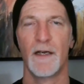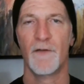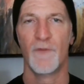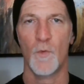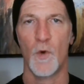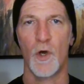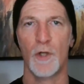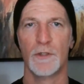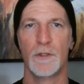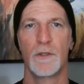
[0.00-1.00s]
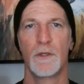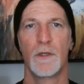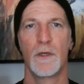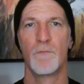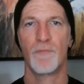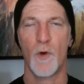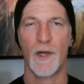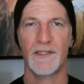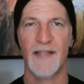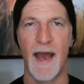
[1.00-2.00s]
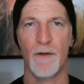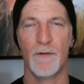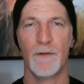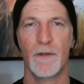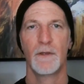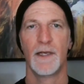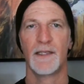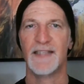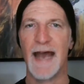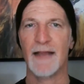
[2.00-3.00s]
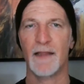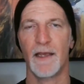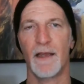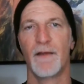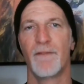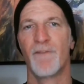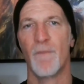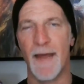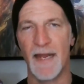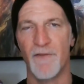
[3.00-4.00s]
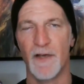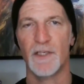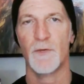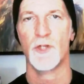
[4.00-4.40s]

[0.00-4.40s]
of the world broke us down. And sadly, for many of us, it was